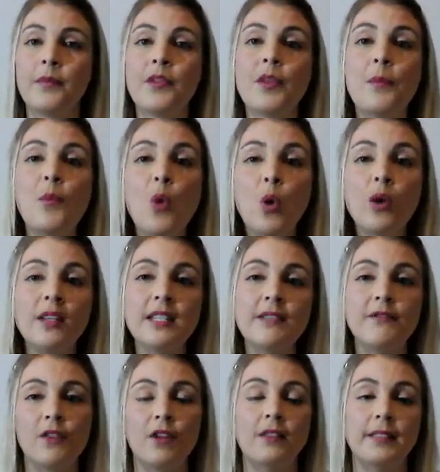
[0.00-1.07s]
The more is
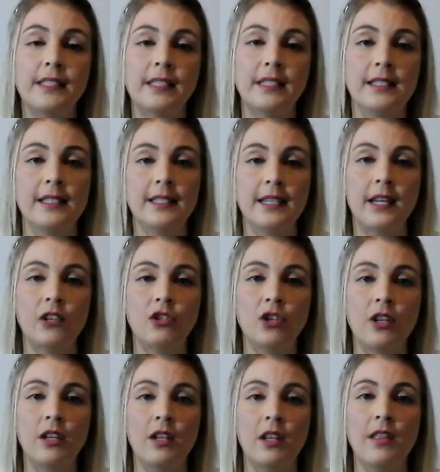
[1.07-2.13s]
involved in this
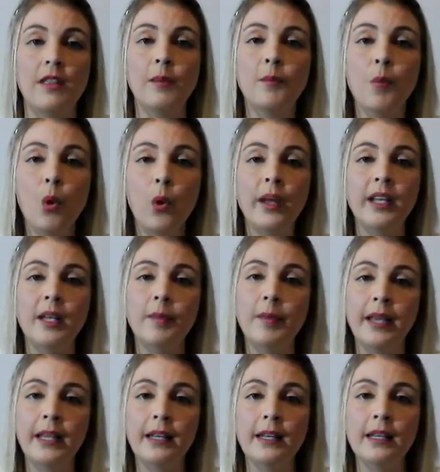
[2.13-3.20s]
discussion, the more
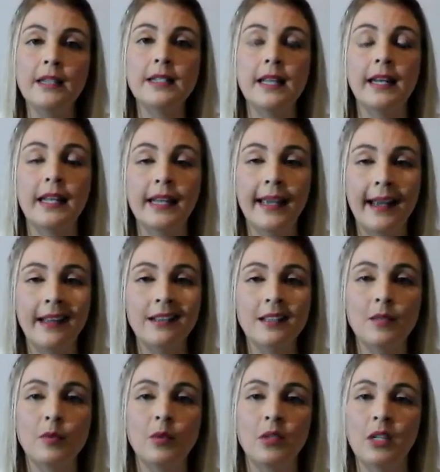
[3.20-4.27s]
independent and
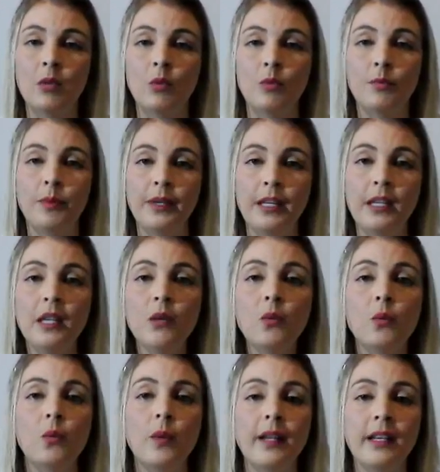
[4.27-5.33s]
accountable he will be
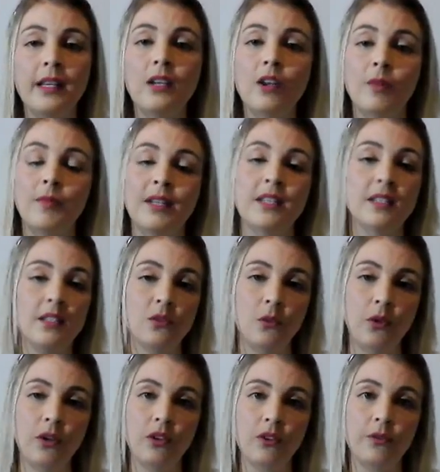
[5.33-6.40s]
when he completes his work.